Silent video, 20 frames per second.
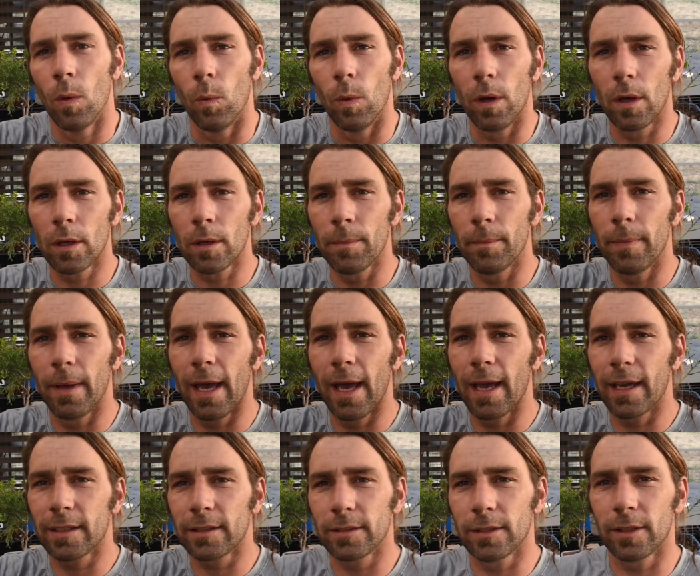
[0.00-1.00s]
Welcome
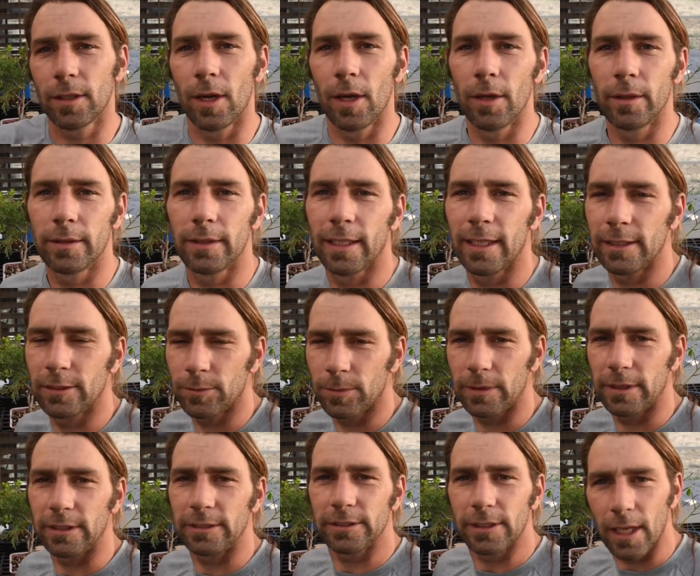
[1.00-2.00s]
back to Growing Things
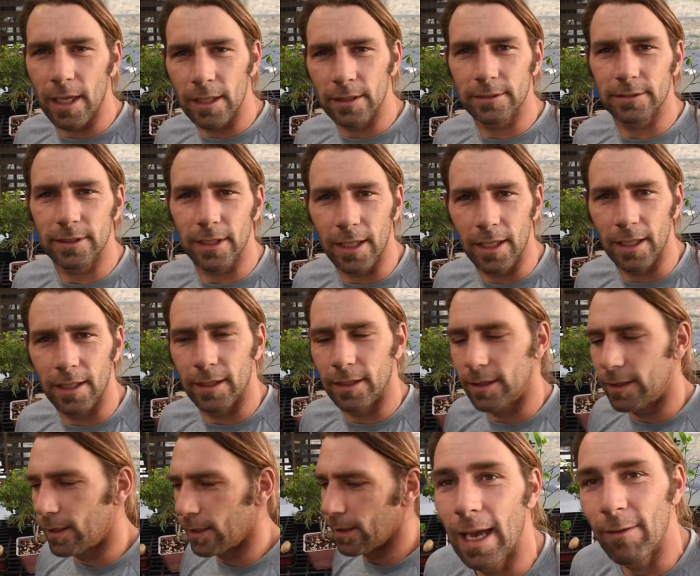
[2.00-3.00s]
with the Johnson.
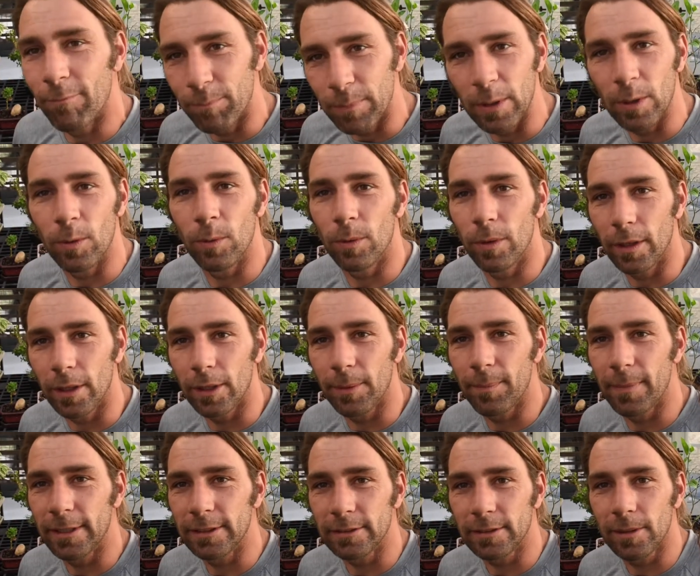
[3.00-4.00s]
I've been really
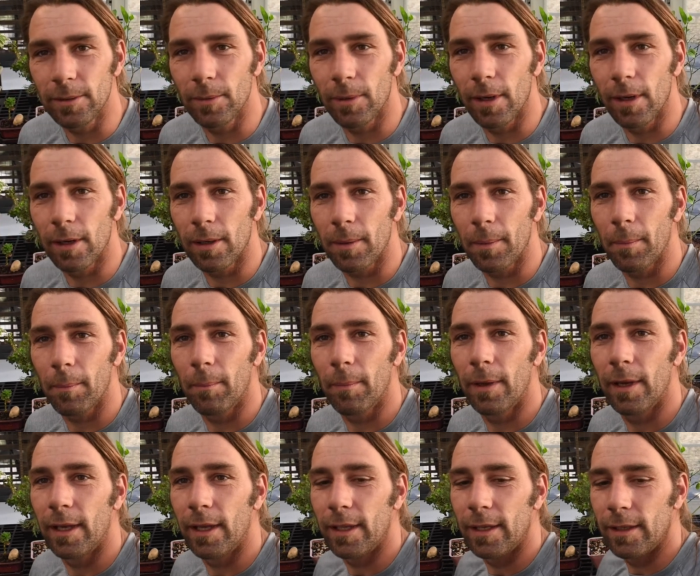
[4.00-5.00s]
busy at work,
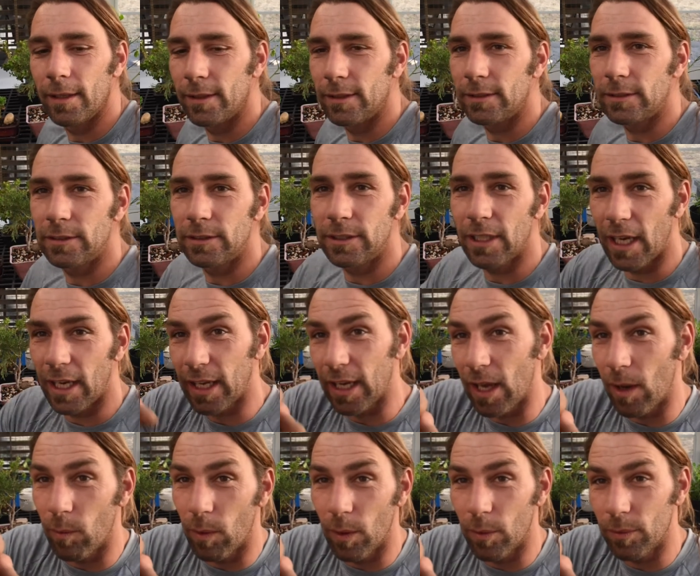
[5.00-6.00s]
but check
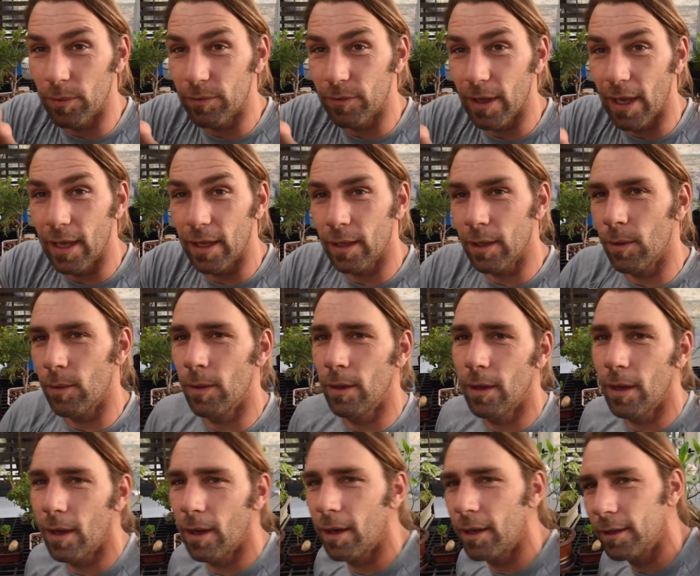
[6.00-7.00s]
out what we've got going
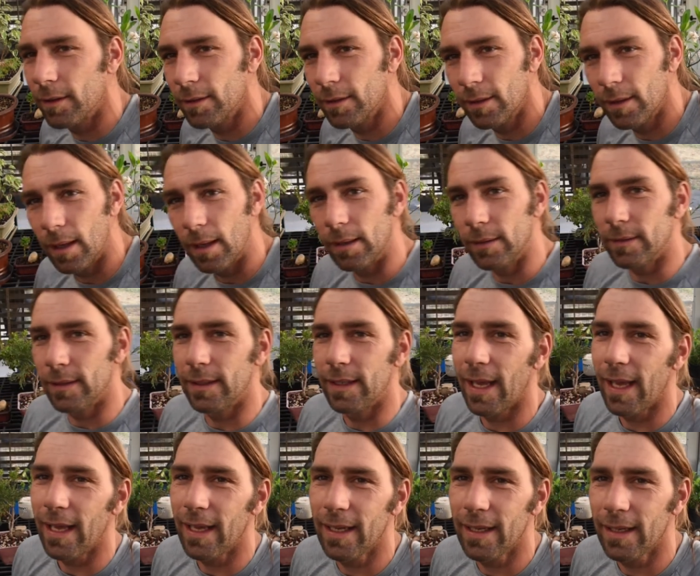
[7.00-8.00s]
on.
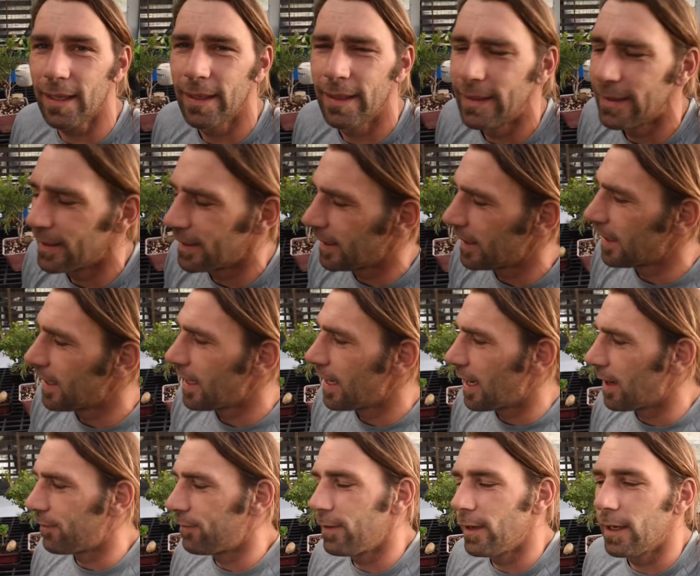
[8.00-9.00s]
Today,
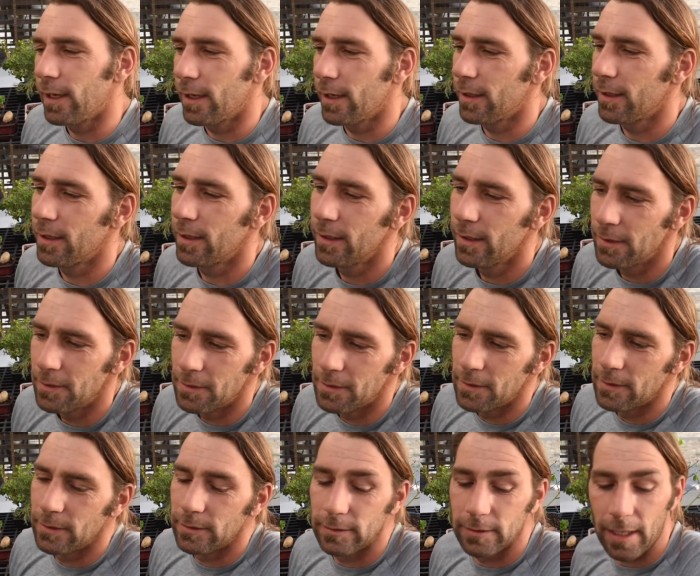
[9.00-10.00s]
I figured
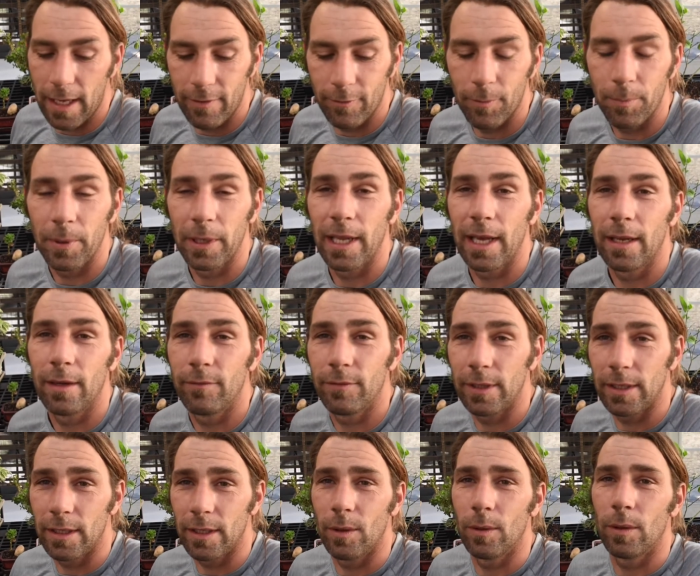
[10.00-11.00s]
I haven't put out a
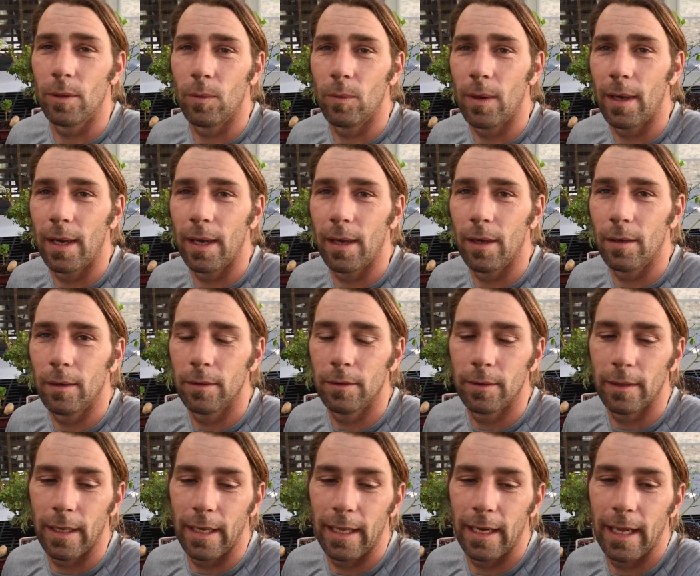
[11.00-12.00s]
video in a while,
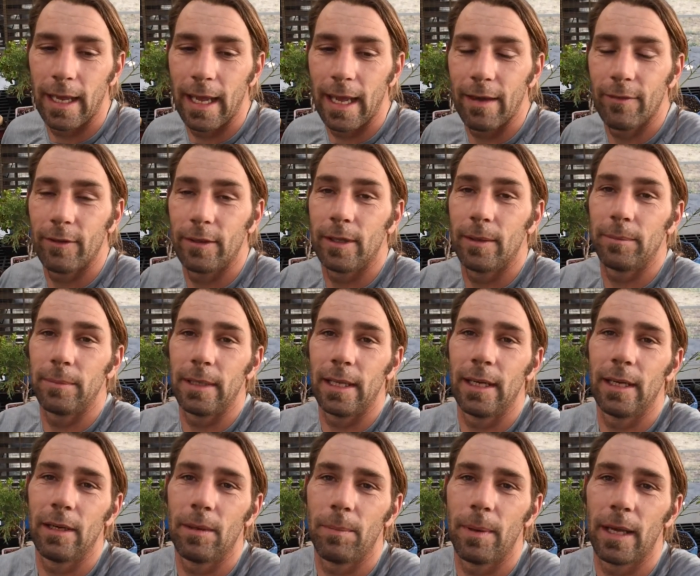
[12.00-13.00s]
and I haven't
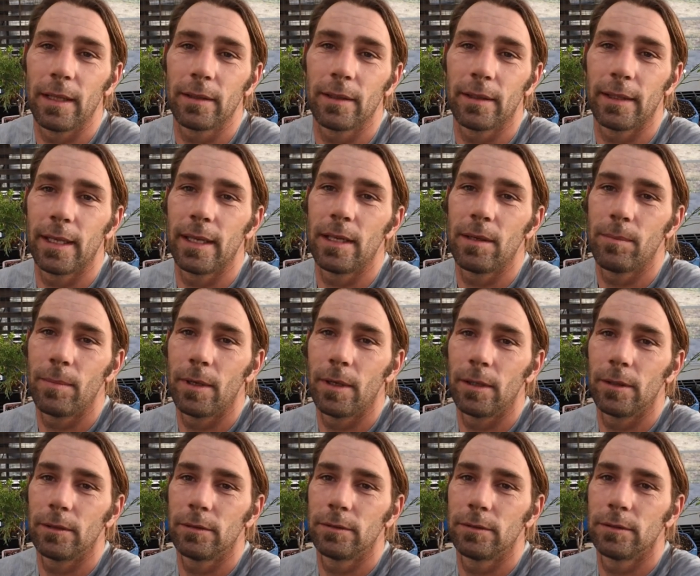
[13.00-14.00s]
updated about the
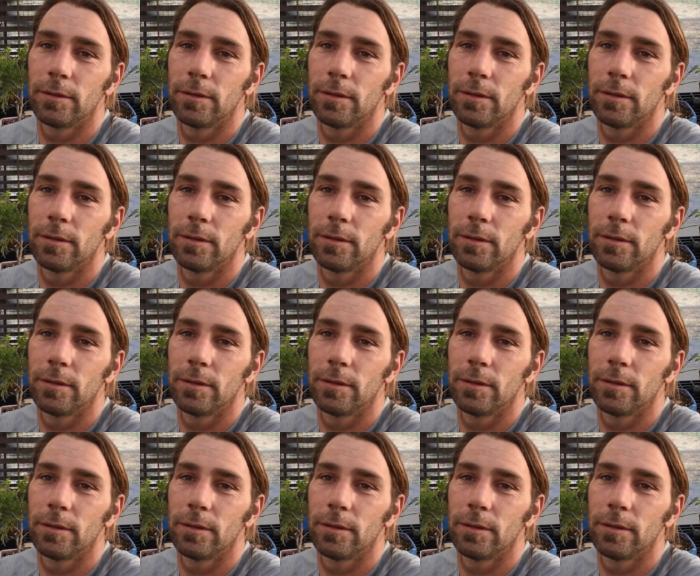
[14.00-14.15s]
ladybugs.